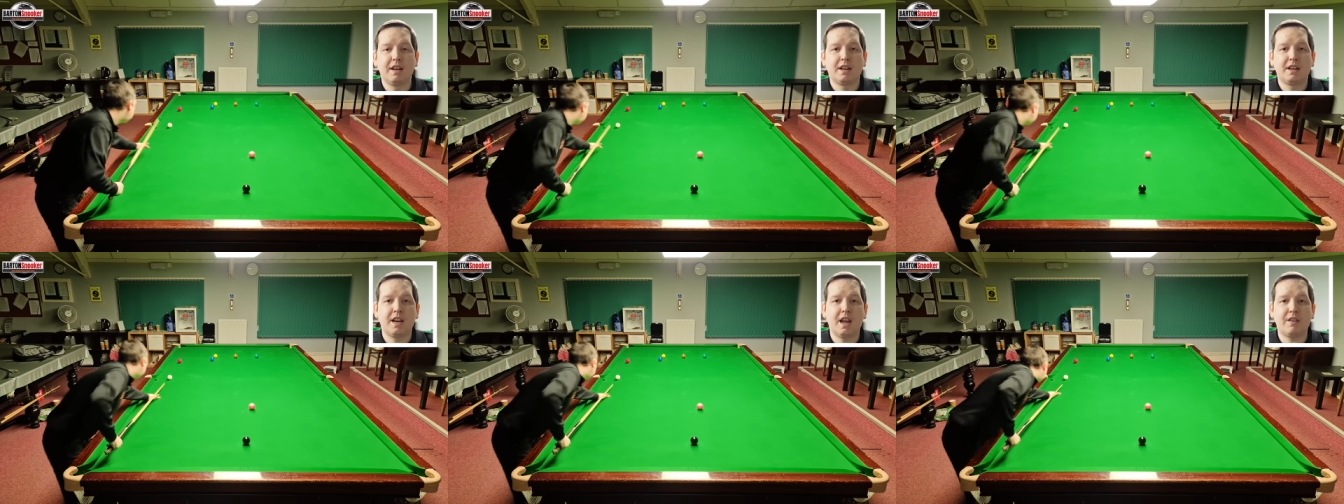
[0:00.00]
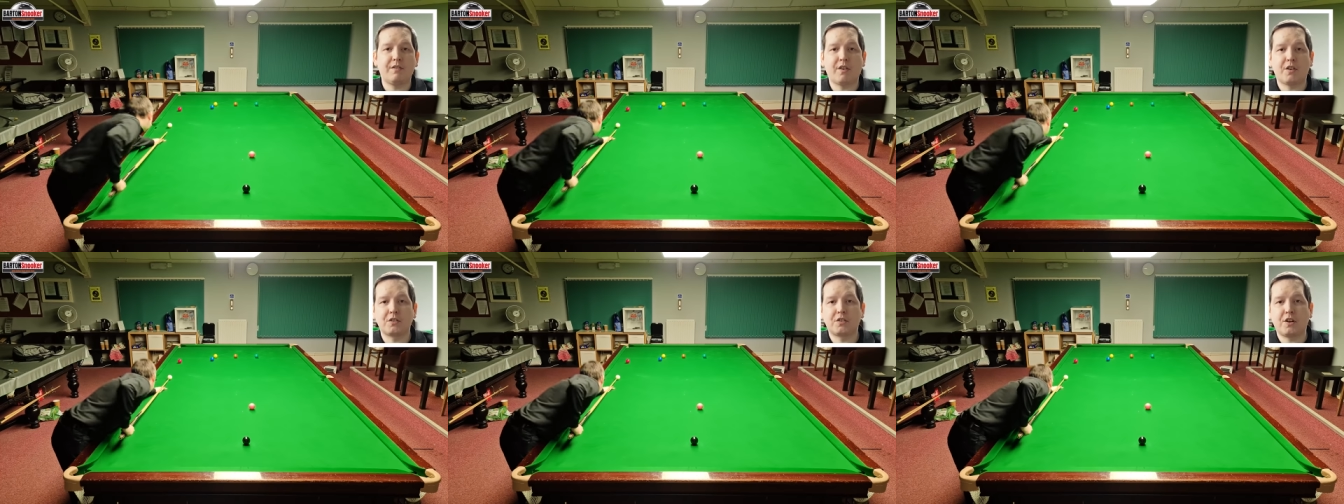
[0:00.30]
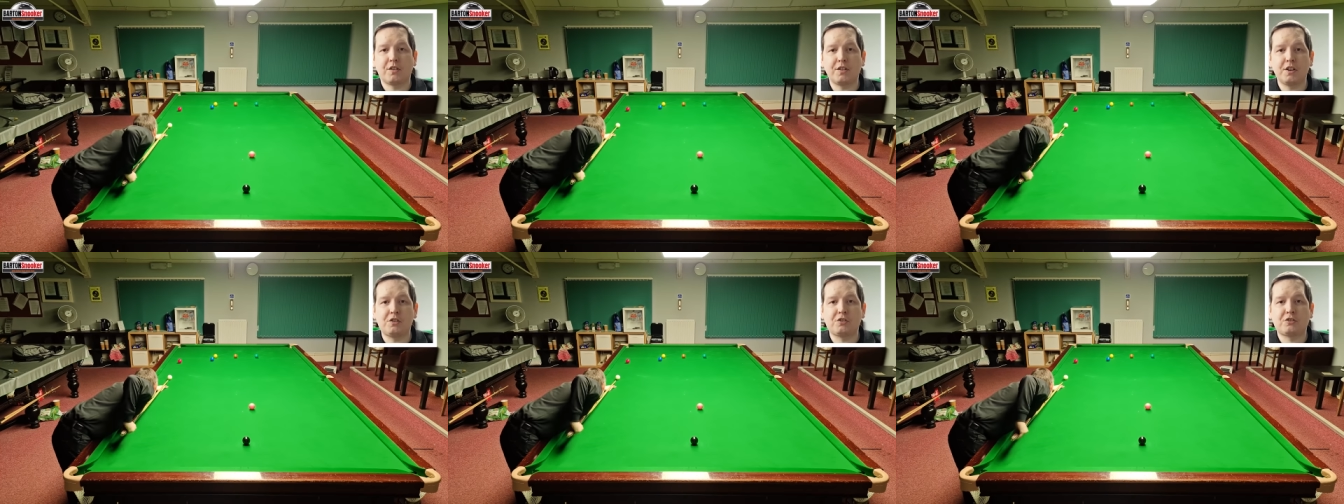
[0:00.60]
Now, if I'd
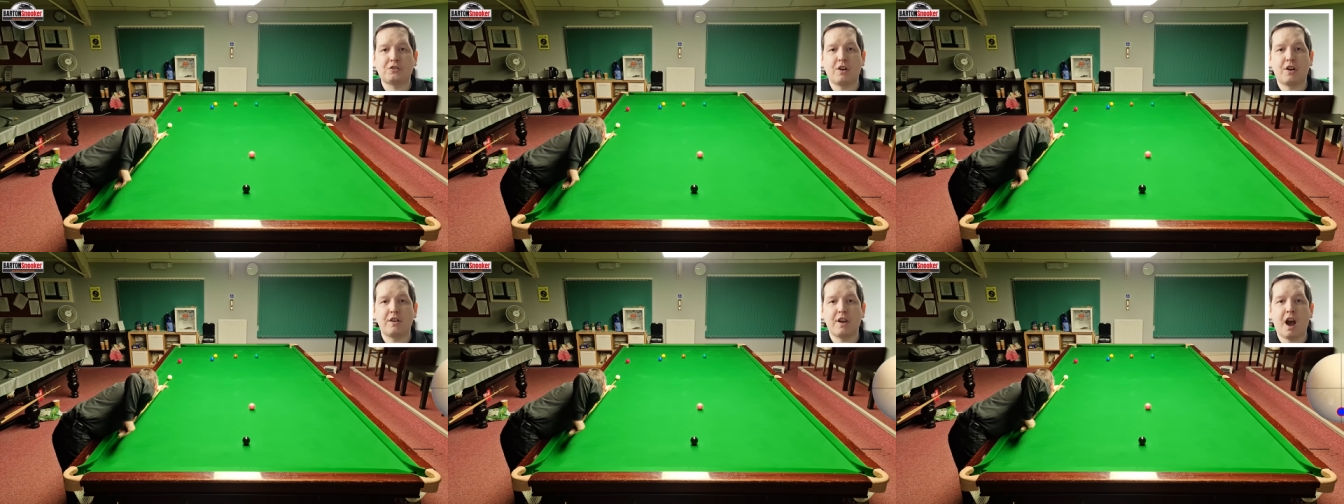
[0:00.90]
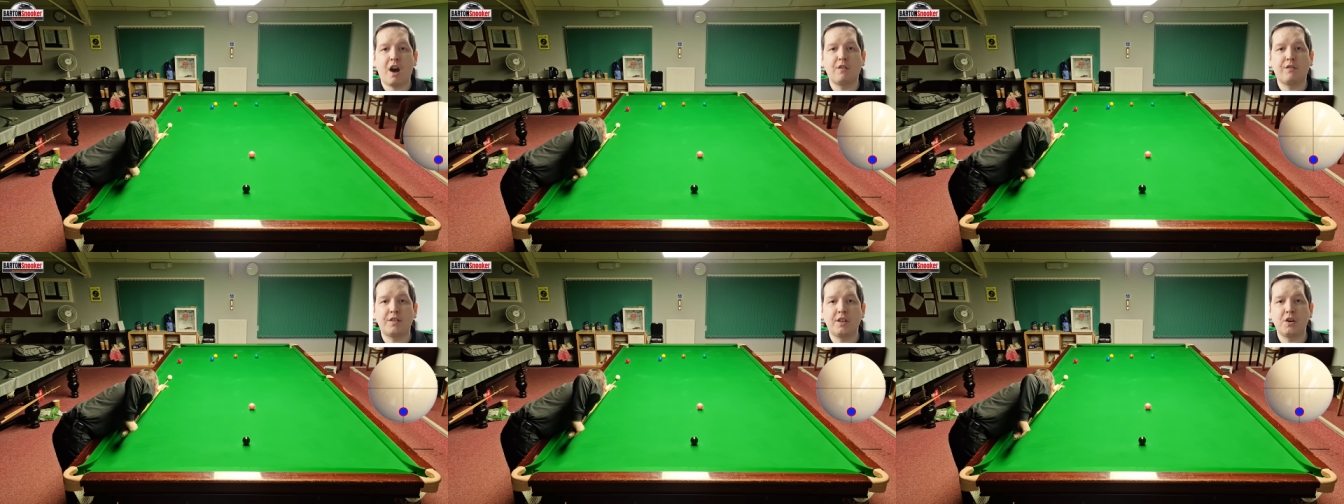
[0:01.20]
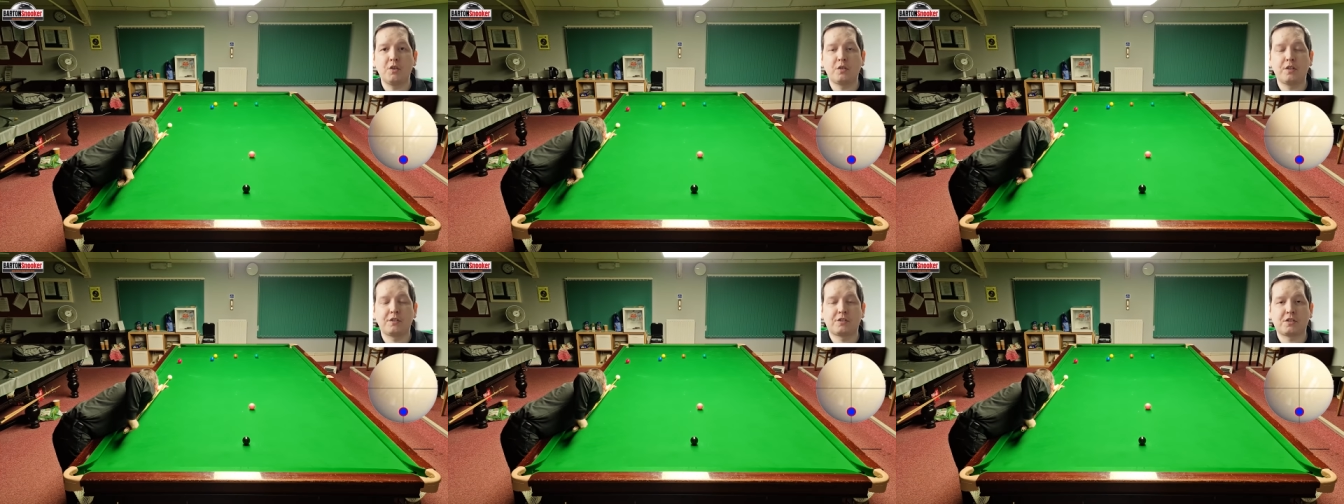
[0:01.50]
got this shot over
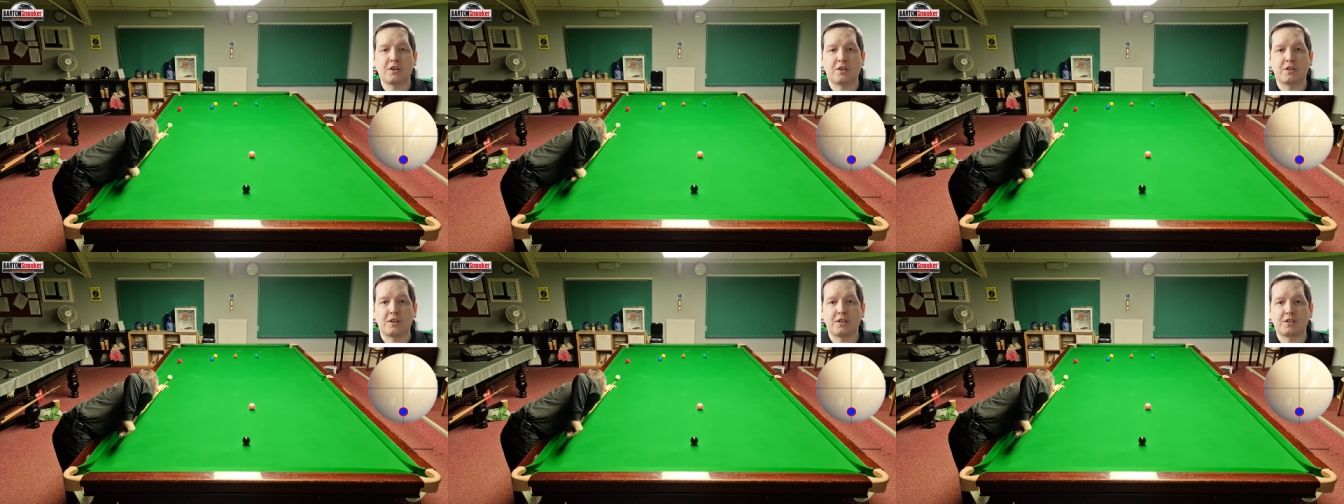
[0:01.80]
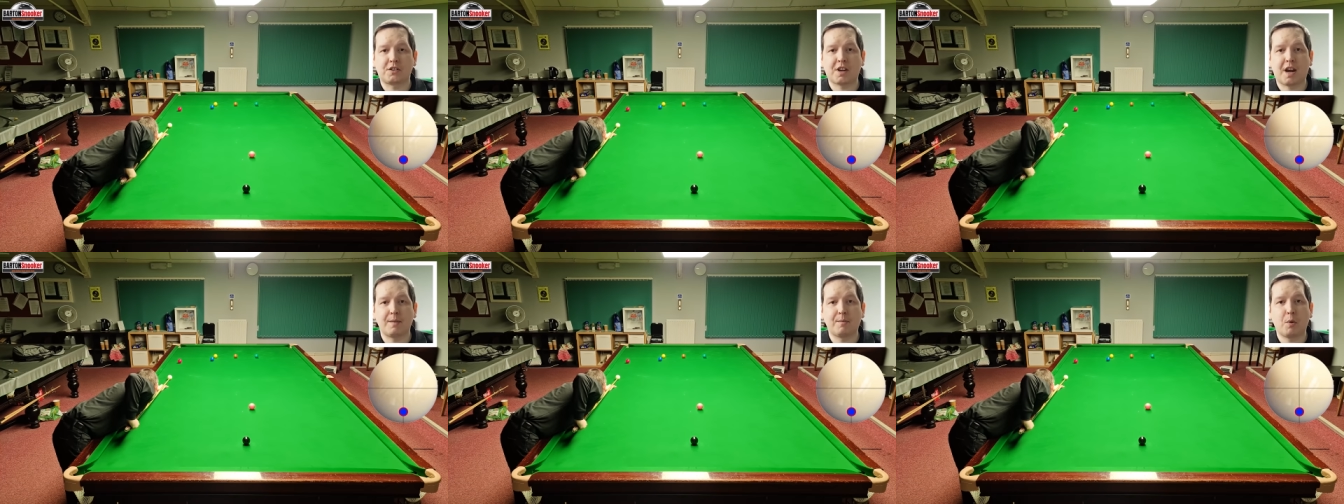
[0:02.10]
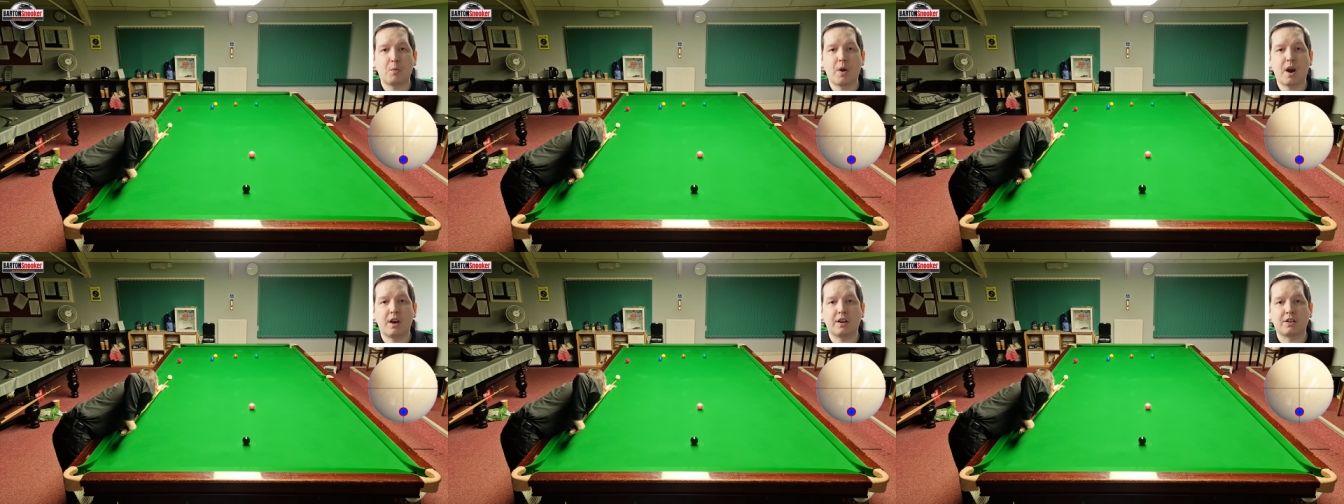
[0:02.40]
the other side of the
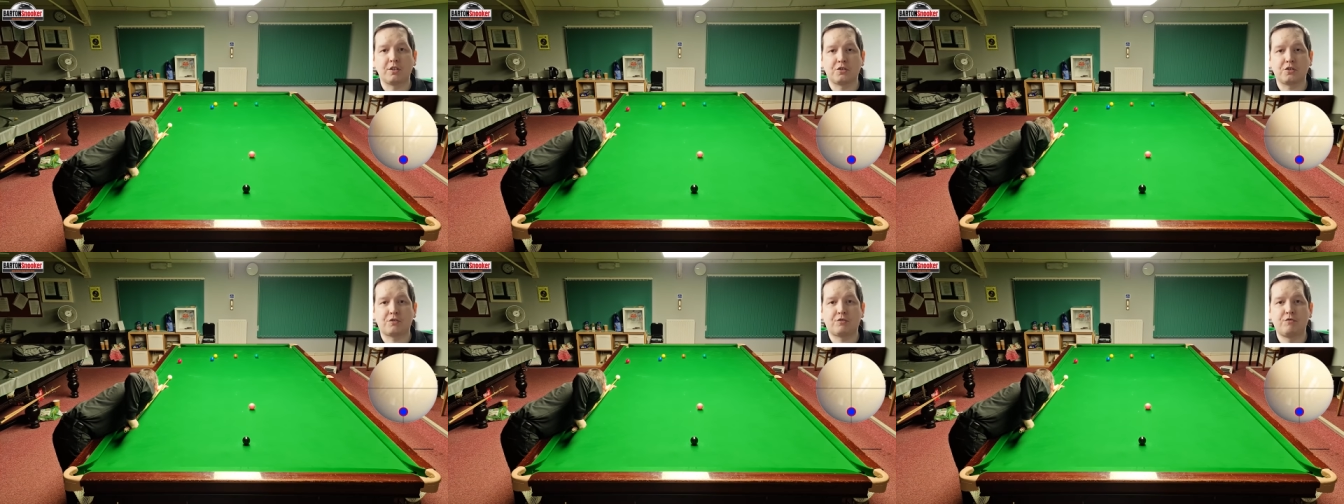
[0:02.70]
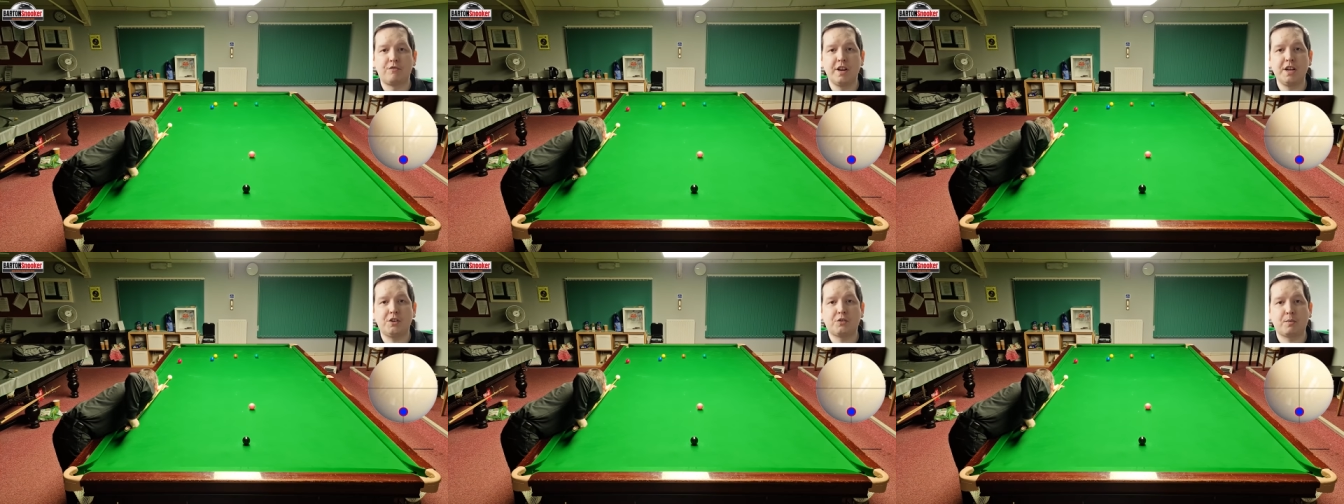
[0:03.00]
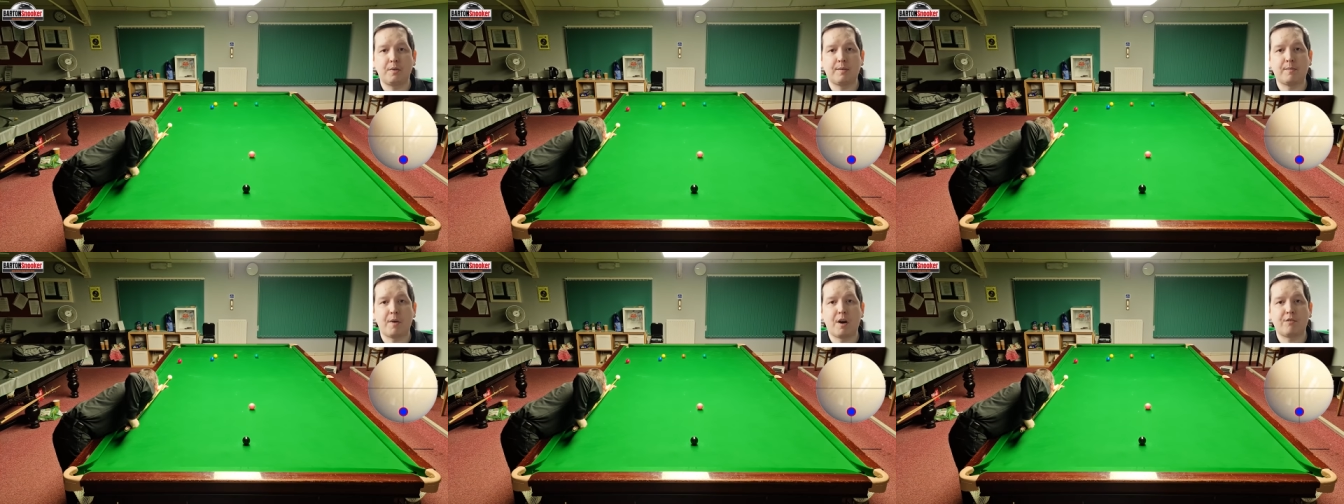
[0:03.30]
table where I can just reach
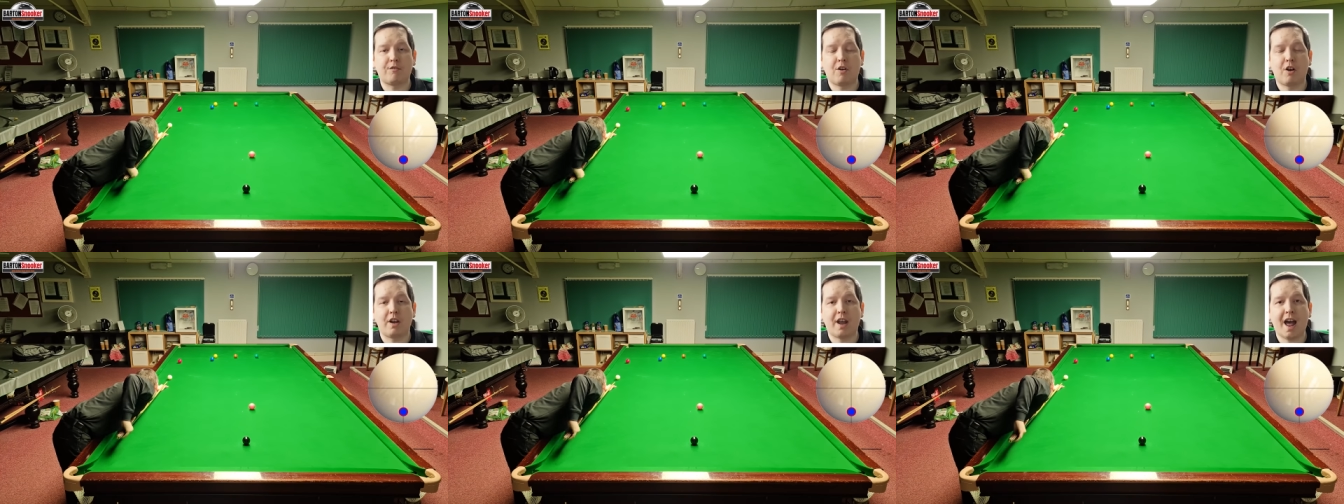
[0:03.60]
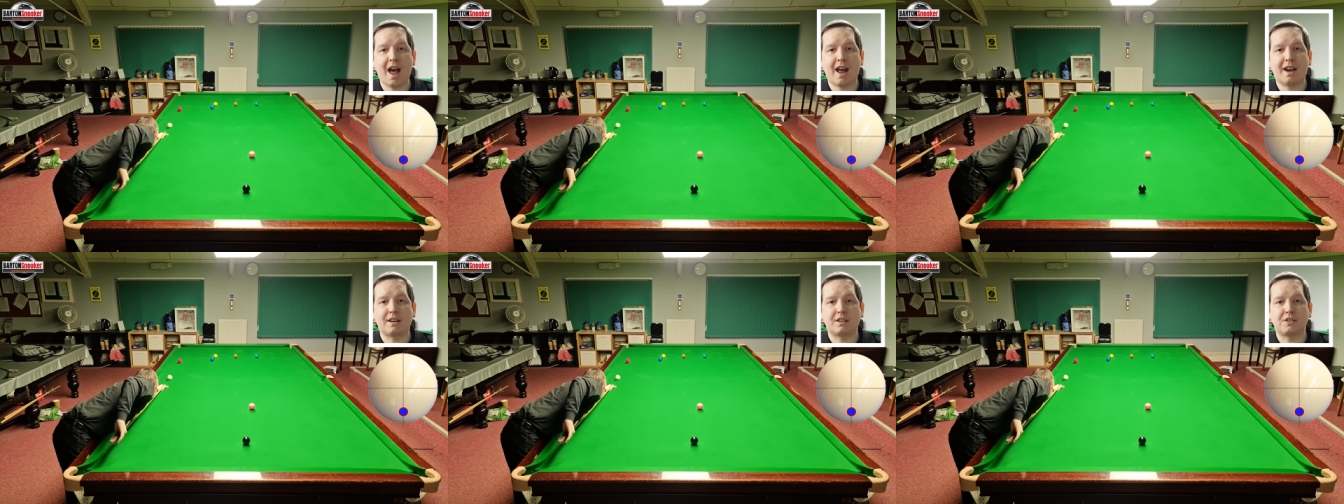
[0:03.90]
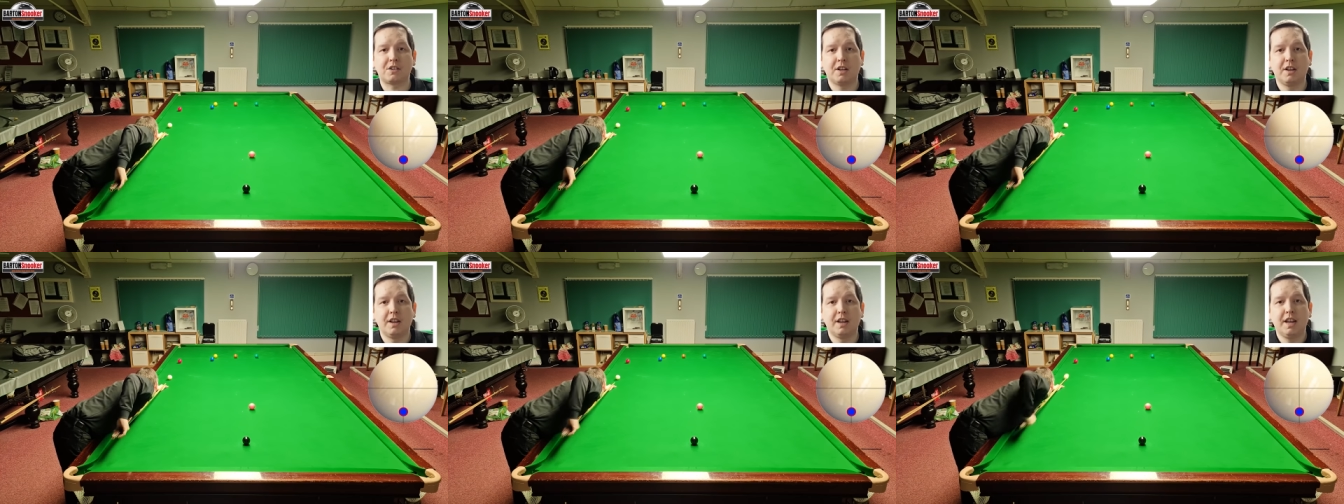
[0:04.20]
with my right hand,